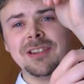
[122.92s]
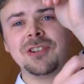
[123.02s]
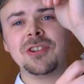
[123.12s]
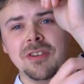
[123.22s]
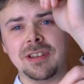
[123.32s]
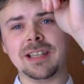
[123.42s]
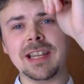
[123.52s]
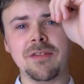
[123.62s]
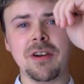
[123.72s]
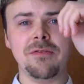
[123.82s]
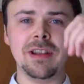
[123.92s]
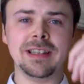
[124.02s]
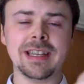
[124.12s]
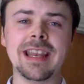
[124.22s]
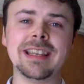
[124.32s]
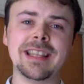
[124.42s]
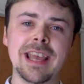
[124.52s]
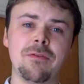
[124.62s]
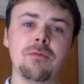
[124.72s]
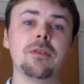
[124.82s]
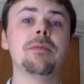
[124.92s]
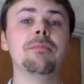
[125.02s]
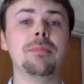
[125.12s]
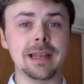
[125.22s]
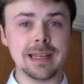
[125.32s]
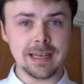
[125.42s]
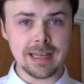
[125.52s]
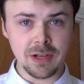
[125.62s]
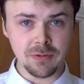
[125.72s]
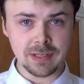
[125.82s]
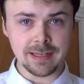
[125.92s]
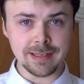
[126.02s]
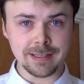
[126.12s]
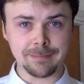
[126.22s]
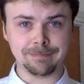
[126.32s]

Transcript: a shirt sleeve over it, and it's therefore completely useless.